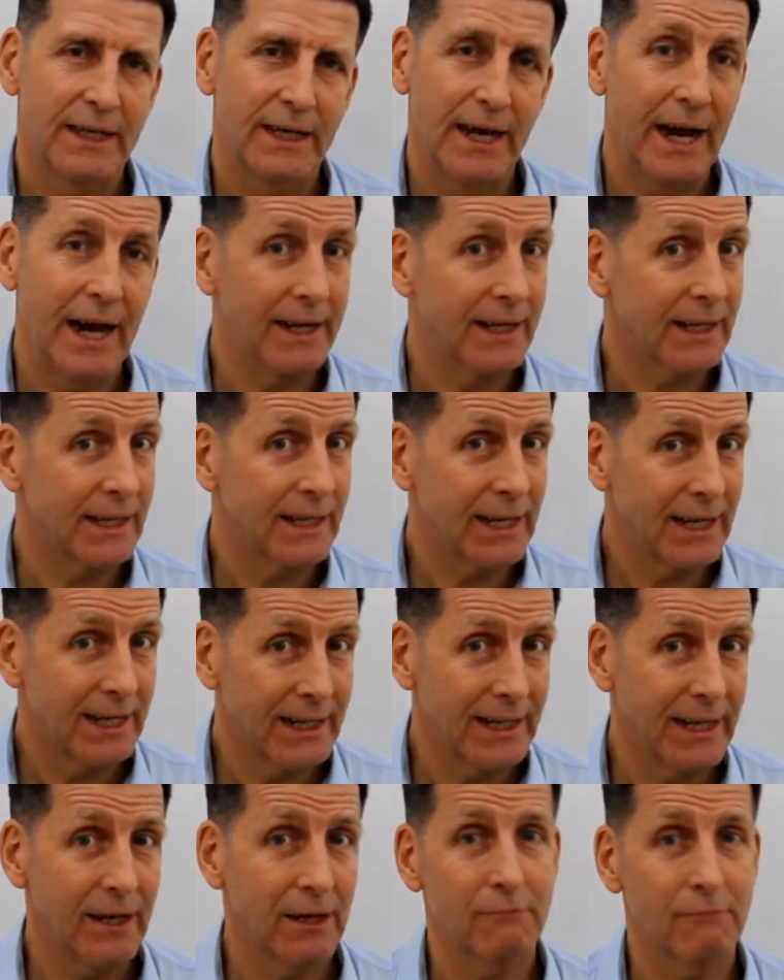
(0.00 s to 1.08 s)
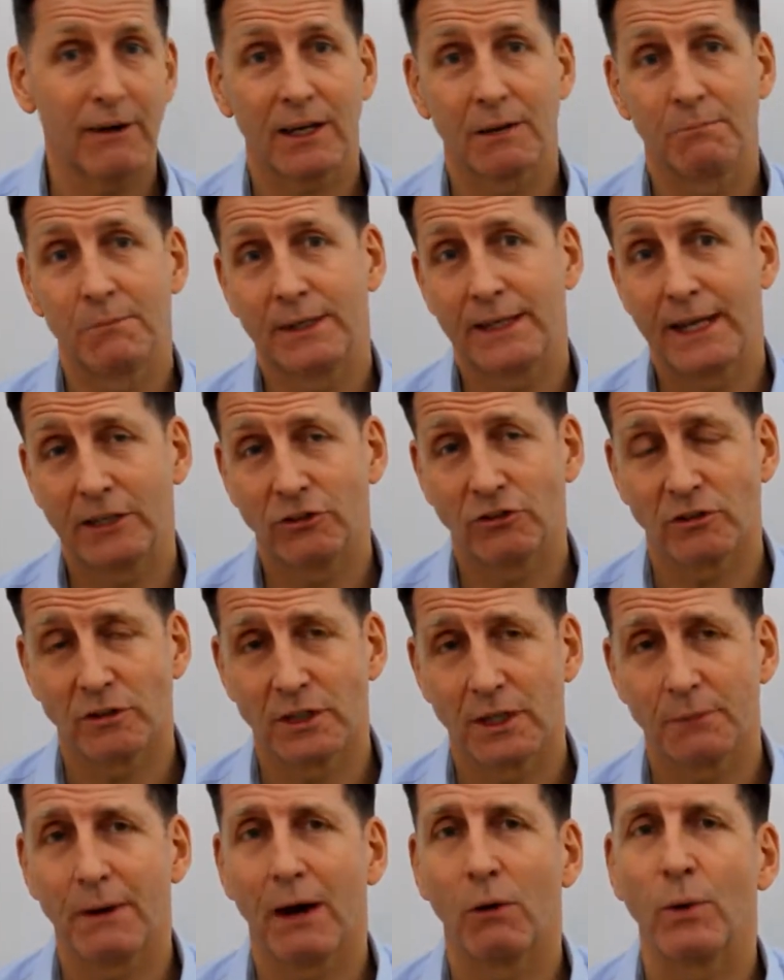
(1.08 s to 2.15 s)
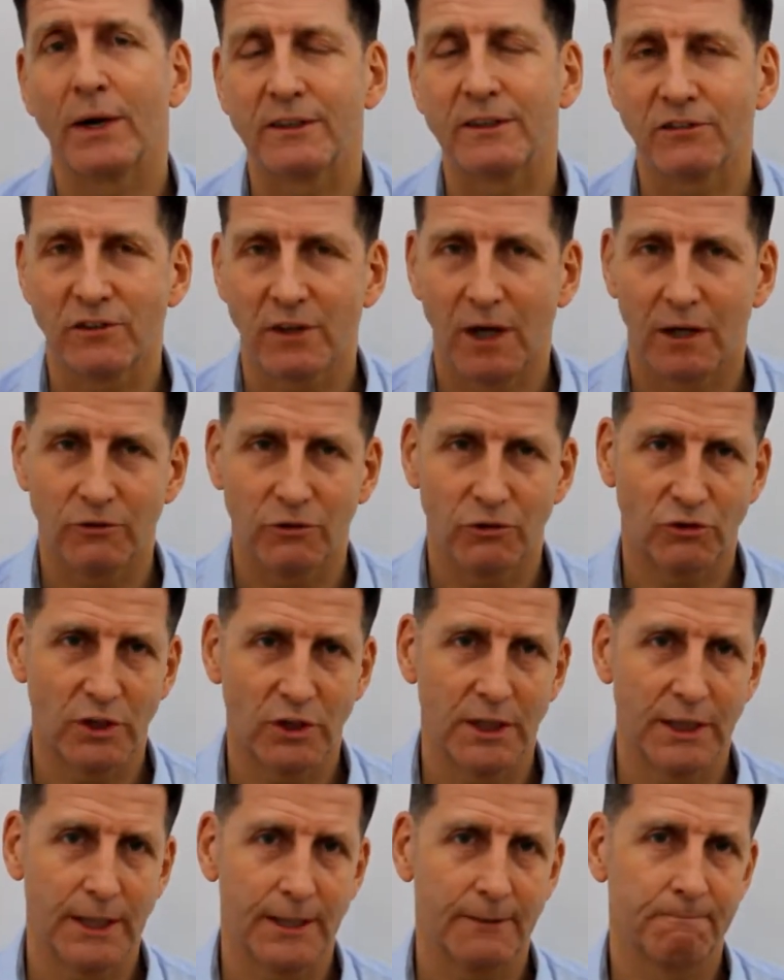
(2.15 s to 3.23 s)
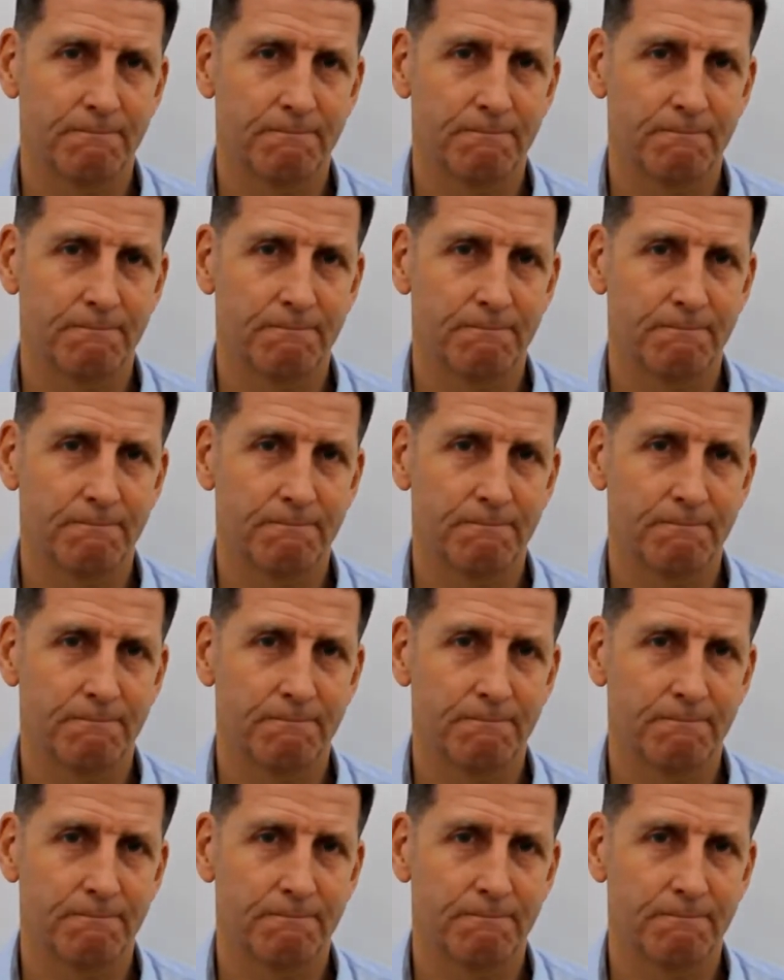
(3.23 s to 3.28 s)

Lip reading: and a clear recommendation about where to start your journey.